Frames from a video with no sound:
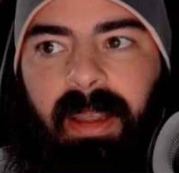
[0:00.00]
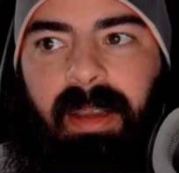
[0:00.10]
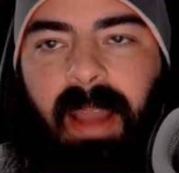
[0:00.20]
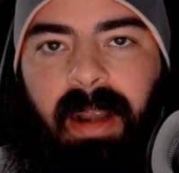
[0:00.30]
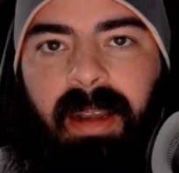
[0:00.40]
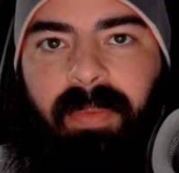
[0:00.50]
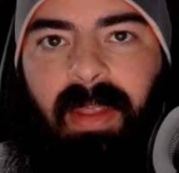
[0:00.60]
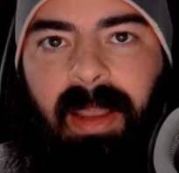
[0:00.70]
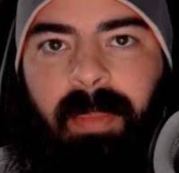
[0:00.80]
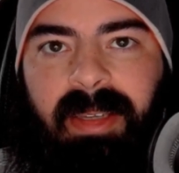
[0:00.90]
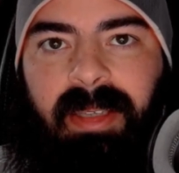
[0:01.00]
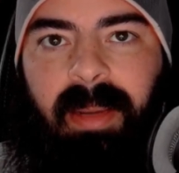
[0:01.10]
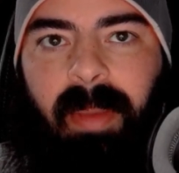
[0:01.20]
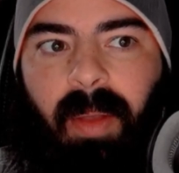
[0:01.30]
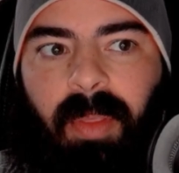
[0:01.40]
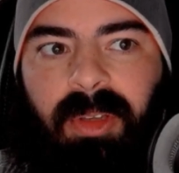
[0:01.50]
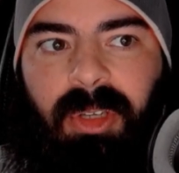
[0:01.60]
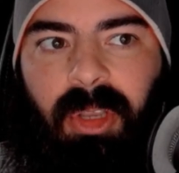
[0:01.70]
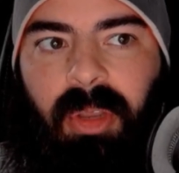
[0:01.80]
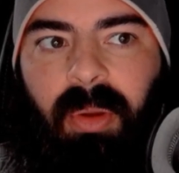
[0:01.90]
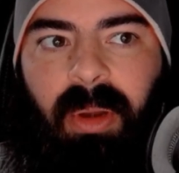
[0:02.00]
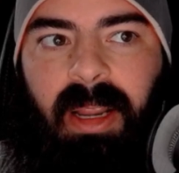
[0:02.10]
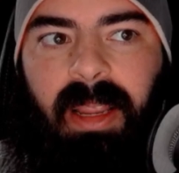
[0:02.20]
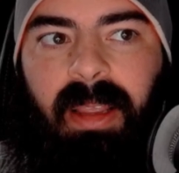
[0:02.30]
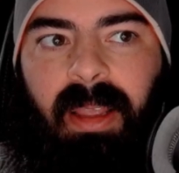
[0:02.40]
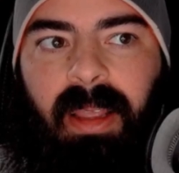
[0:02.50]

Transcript: not enough that can be said about the security